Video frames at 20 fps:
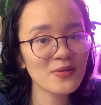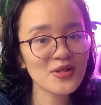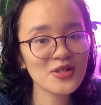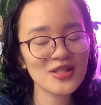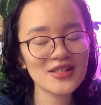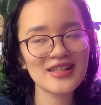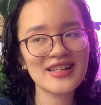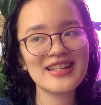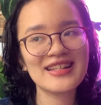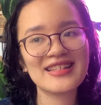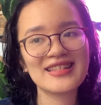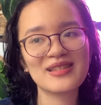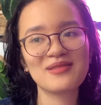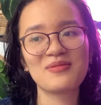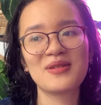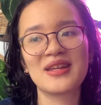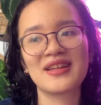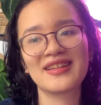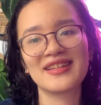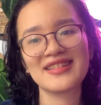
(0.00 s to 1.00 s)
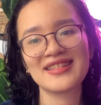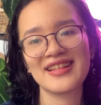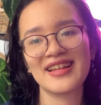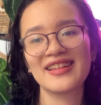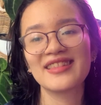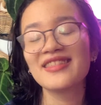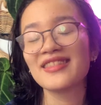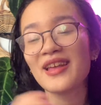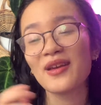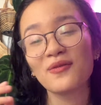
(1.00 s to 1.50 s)
wish list because I
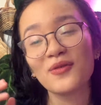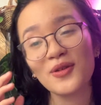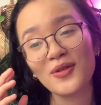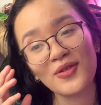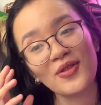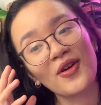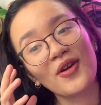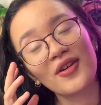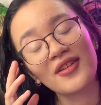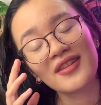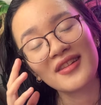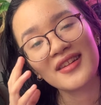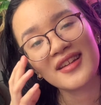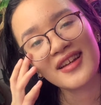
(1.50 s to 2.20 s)
never thought